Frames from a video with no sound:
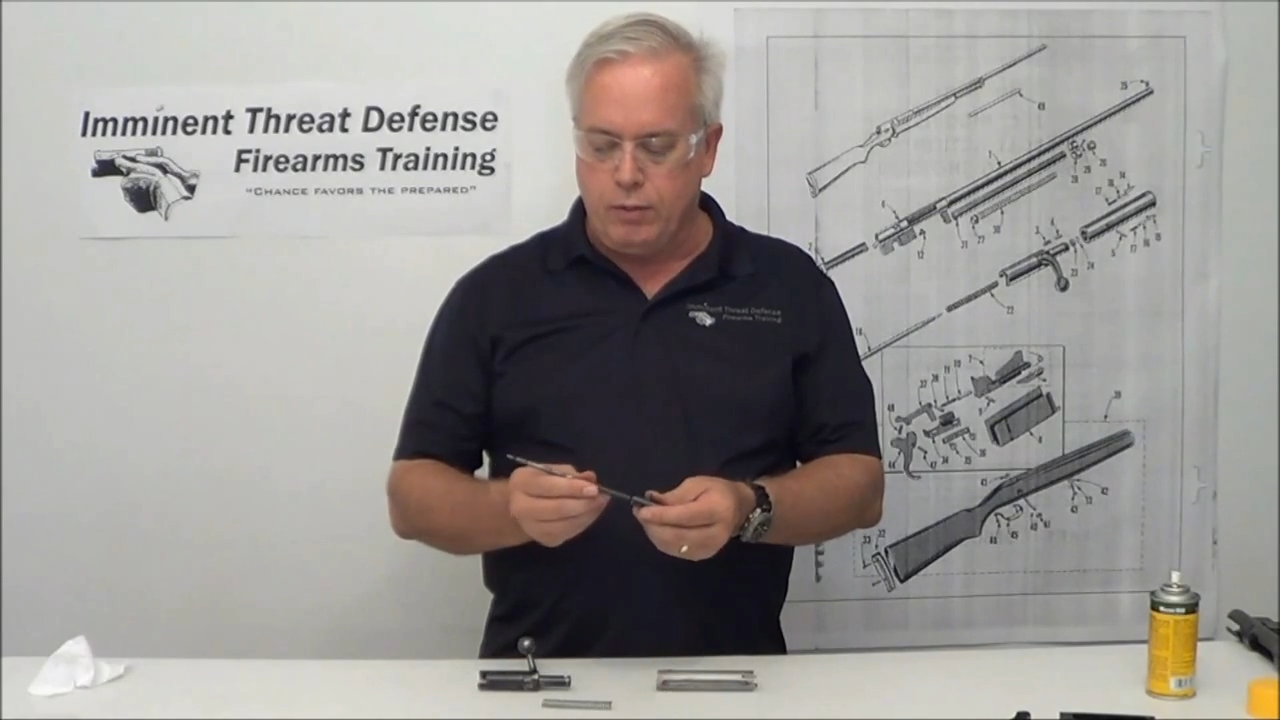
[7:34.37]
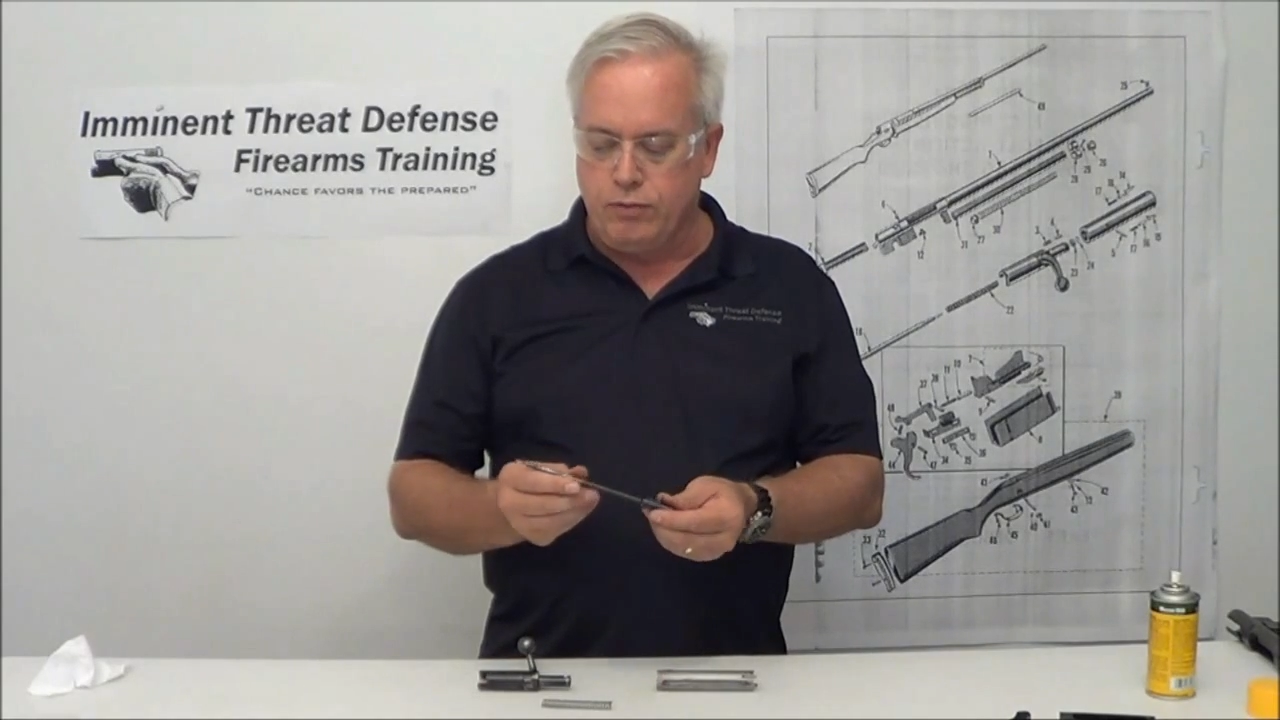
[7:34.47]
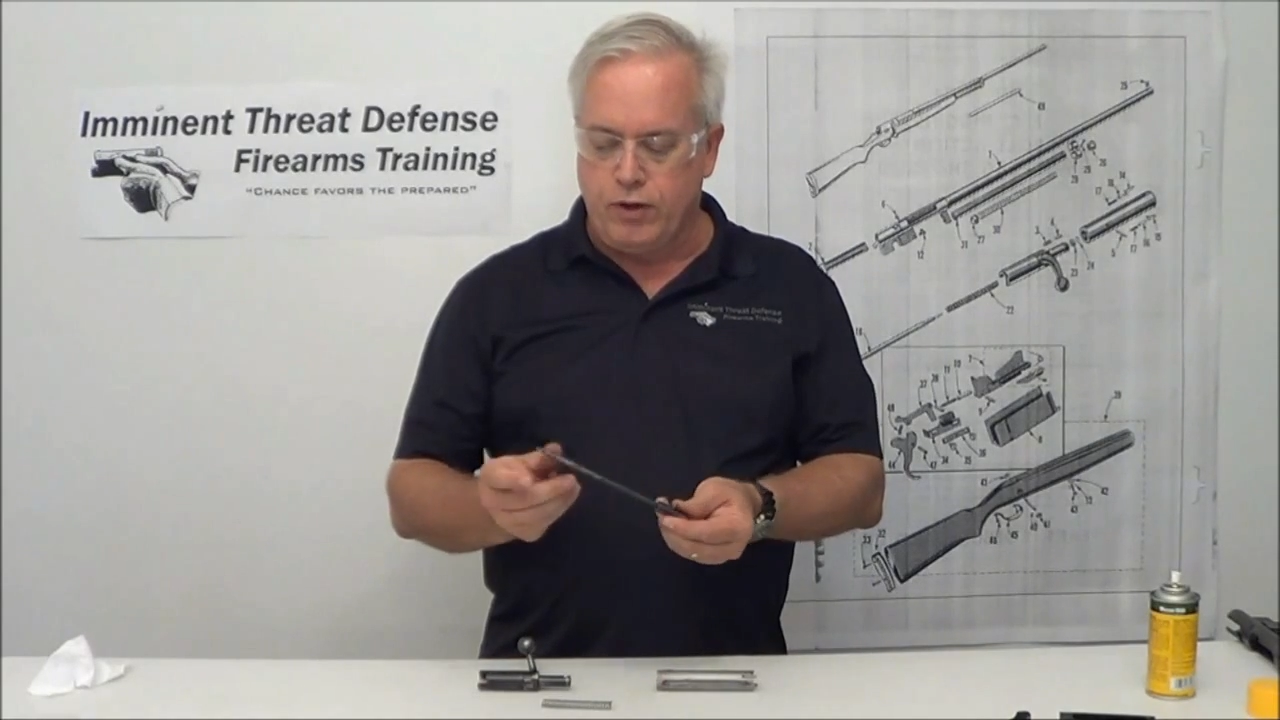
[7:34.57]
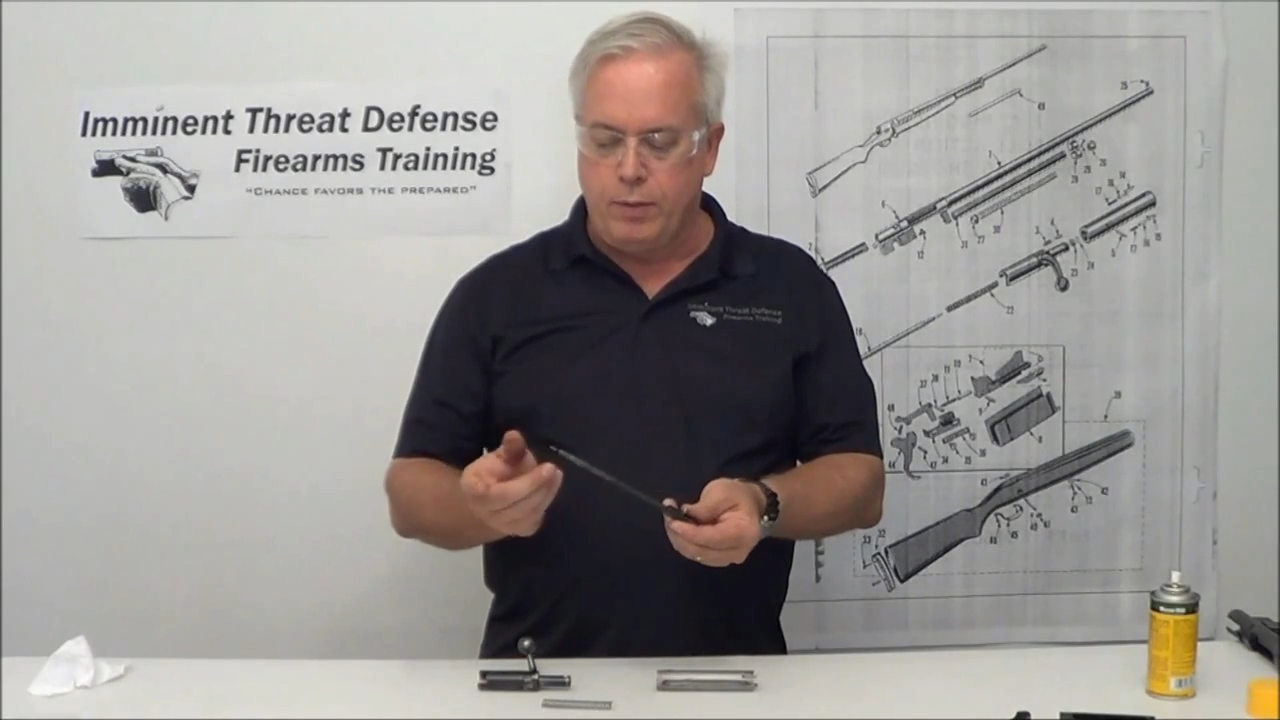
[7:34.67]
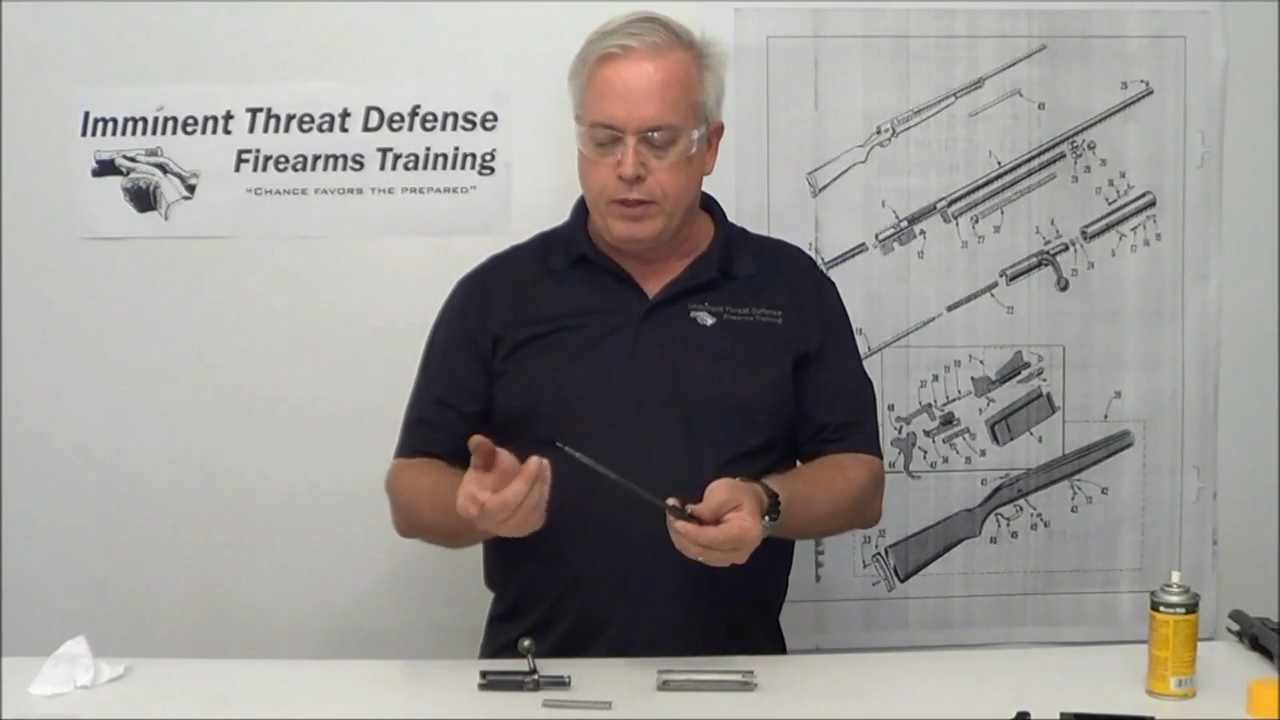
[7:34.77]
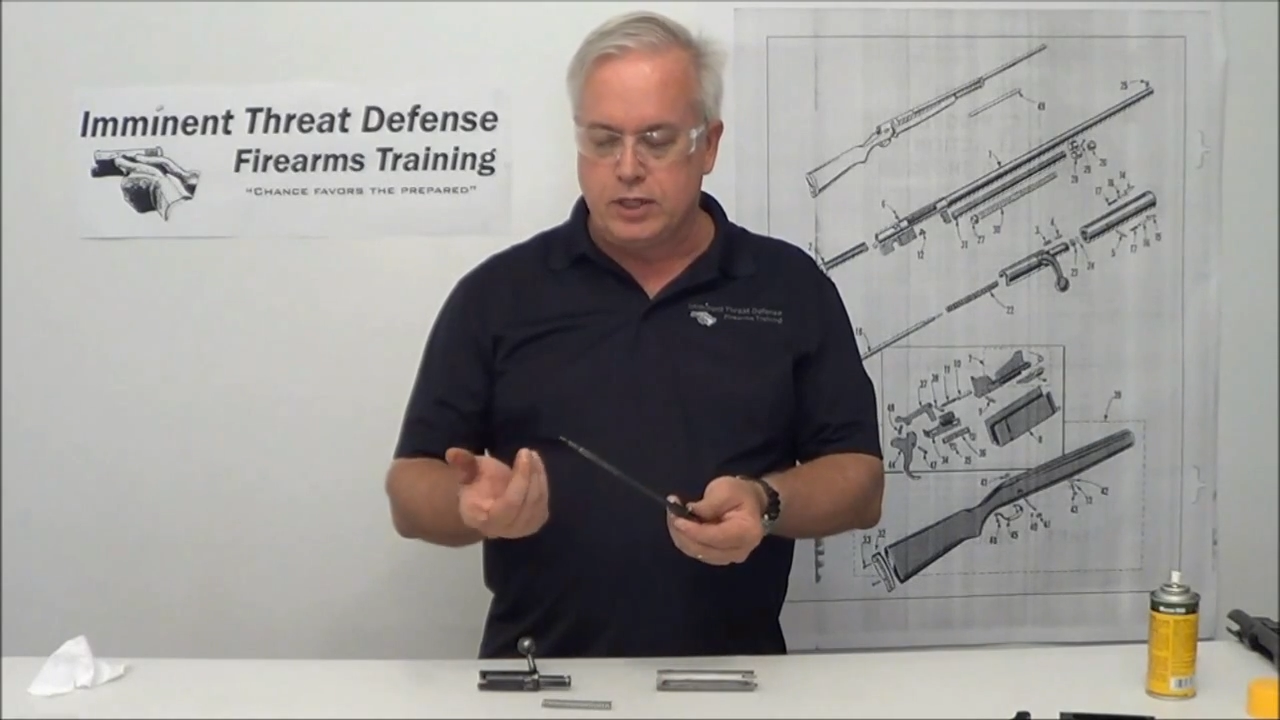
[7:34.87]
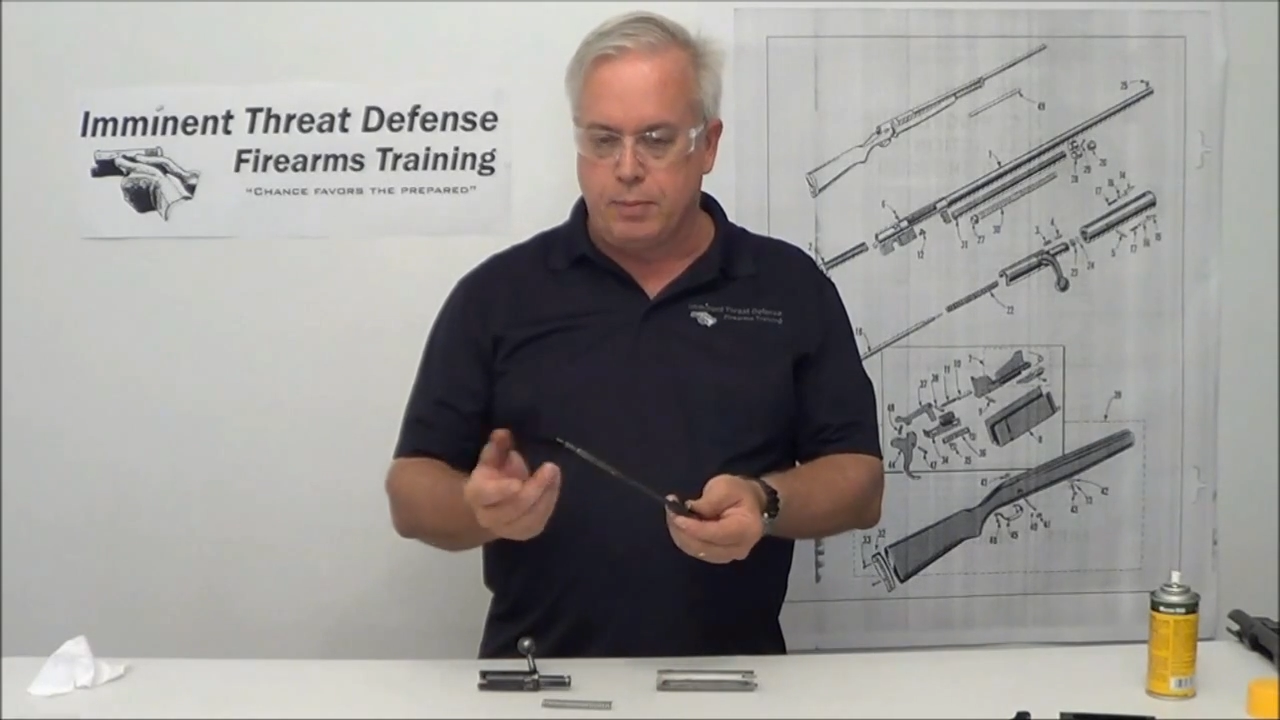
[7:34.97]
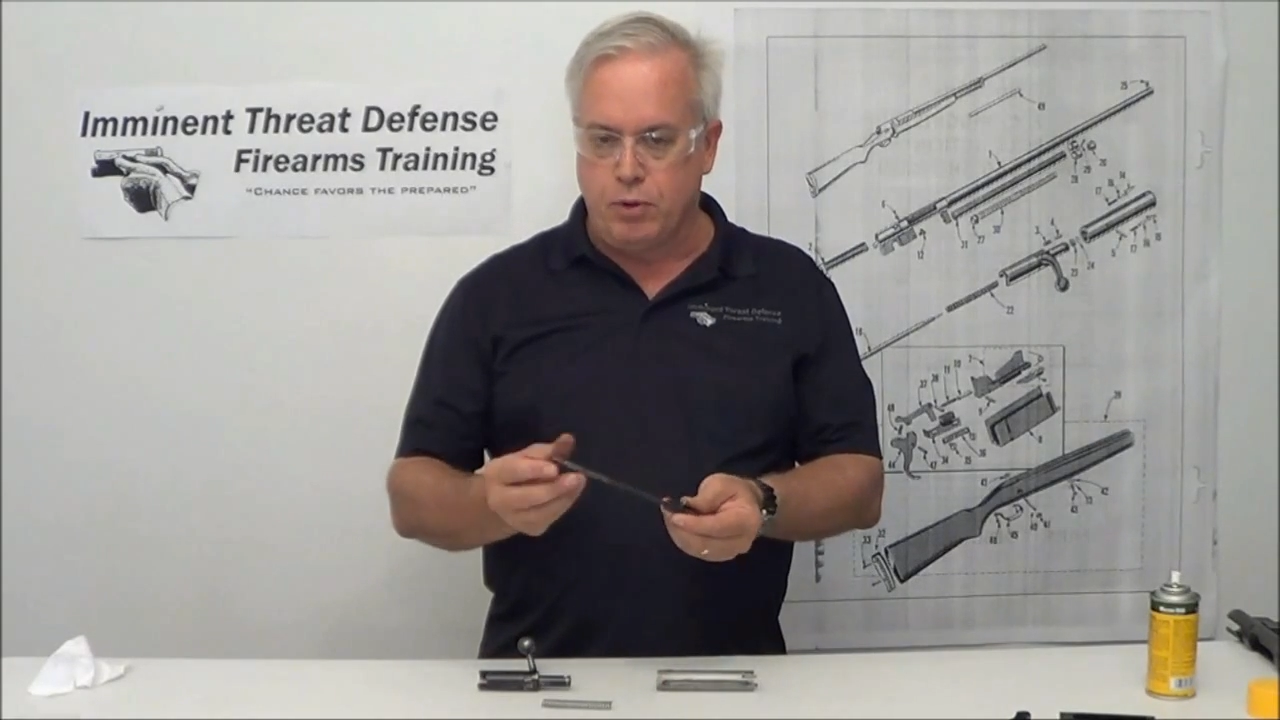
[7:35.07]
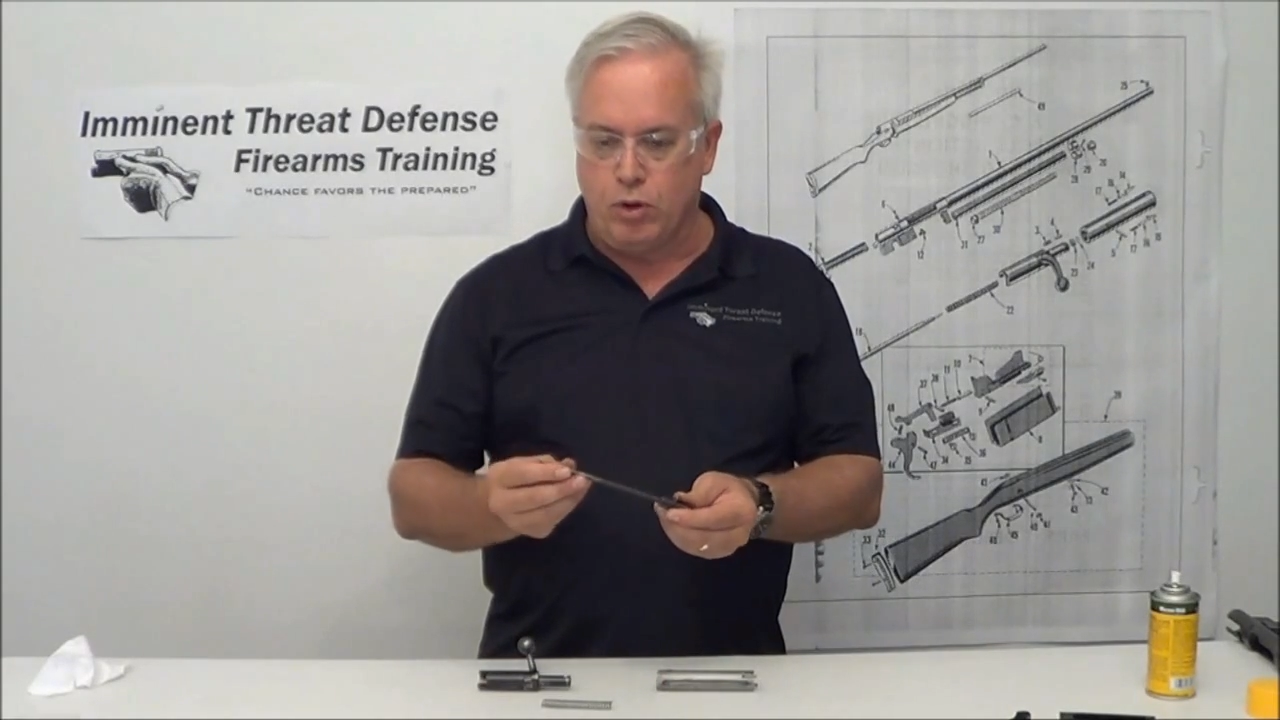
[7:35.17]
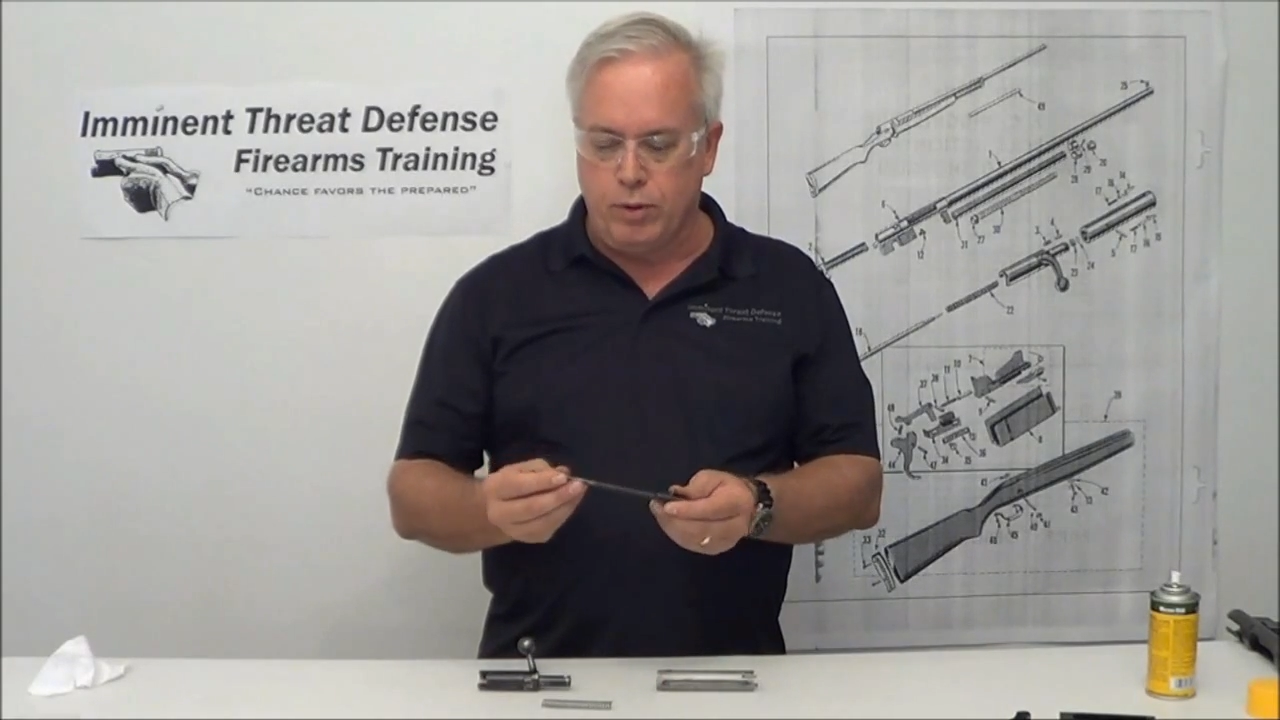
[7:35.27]
The firing pin's
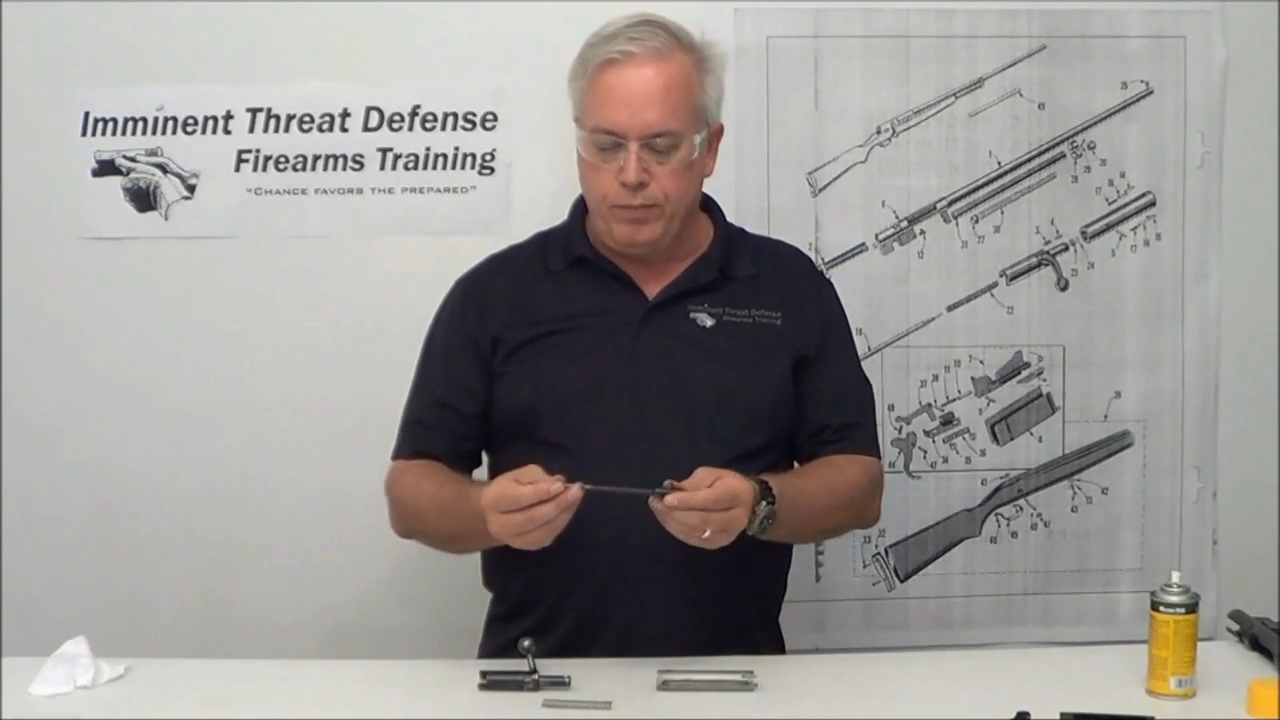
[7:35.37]
not broken.